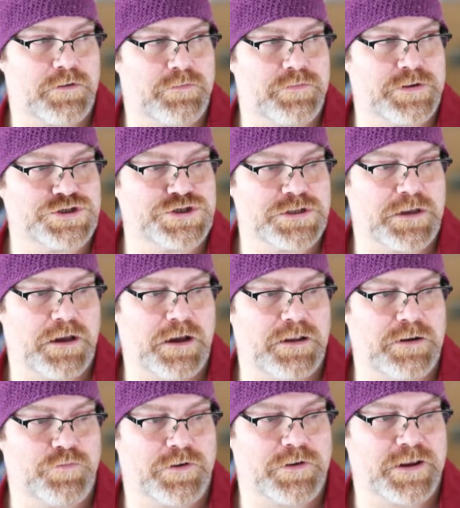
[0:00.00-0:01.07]
originally
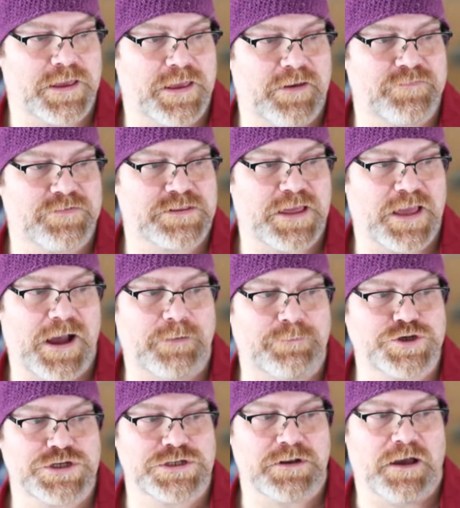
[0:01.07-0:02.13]
on, where it gave us the
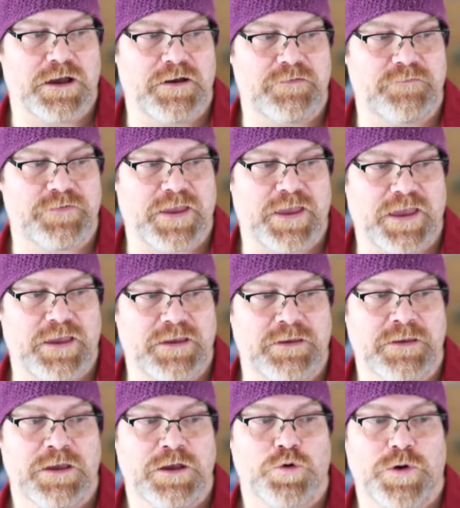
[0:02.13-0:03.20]
option of
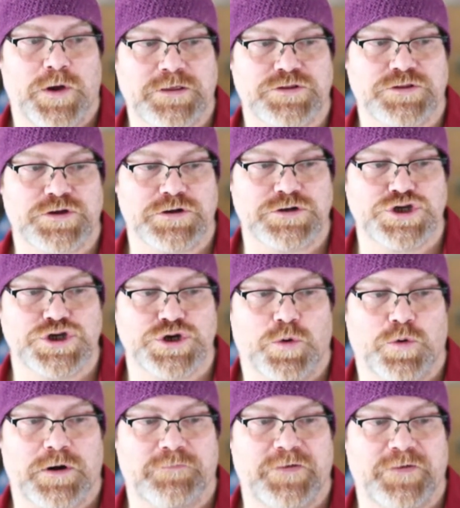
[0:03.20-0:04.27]
a quick search
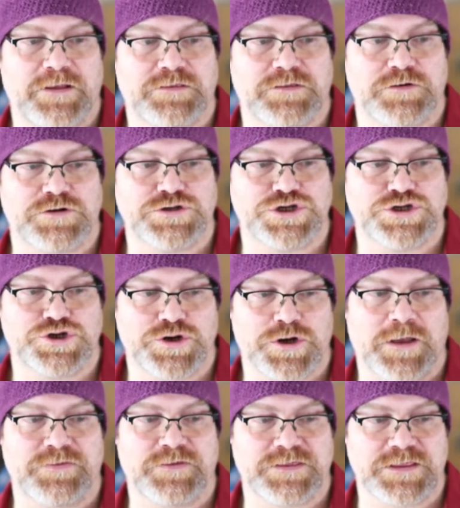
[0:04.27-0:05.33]
or an advanced search, and
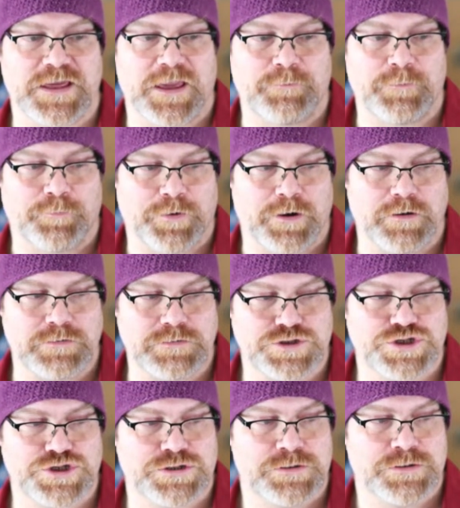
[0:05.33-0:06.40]
try the same
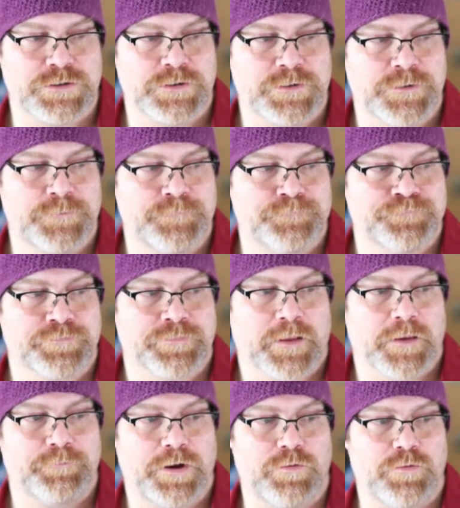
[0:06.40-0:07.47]
approach.
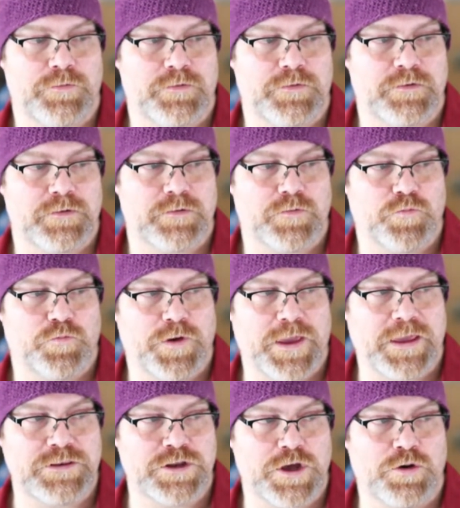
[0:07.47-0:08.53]
But
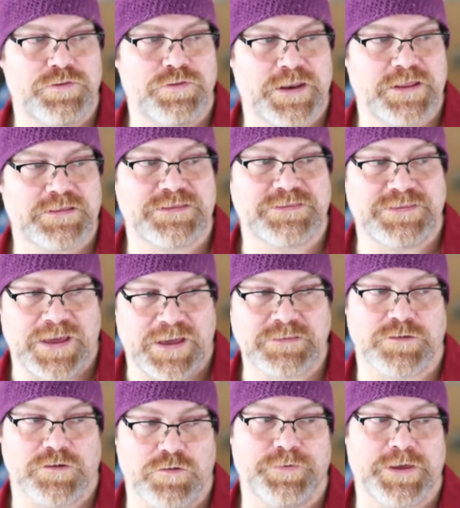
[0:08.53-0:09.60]
we know that it's
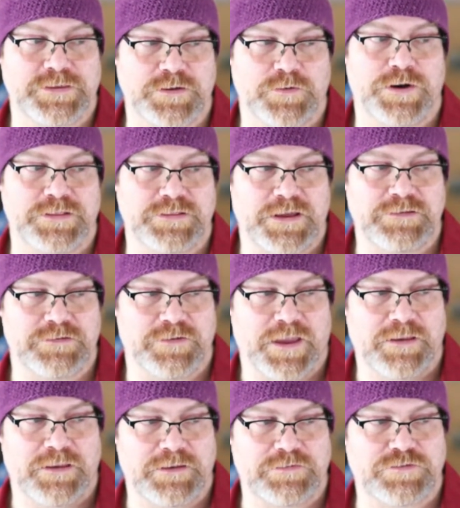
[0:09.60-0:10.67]
dental because I want a dental
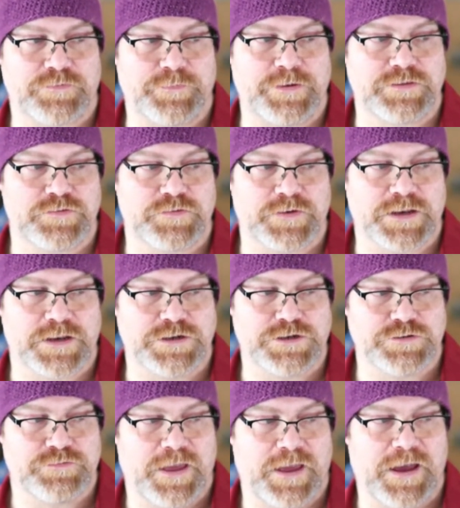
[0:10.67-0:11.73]
hand instrument, so I'm going to
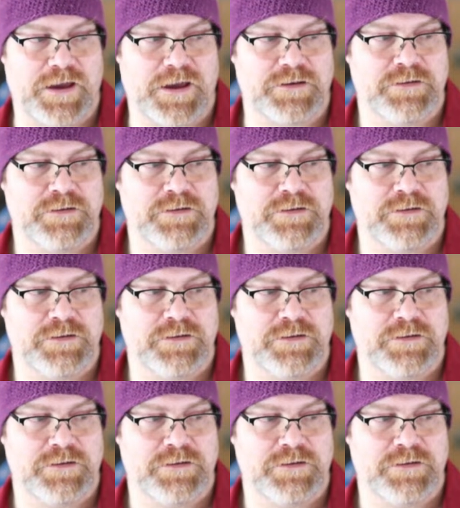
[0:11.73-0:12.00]
do that.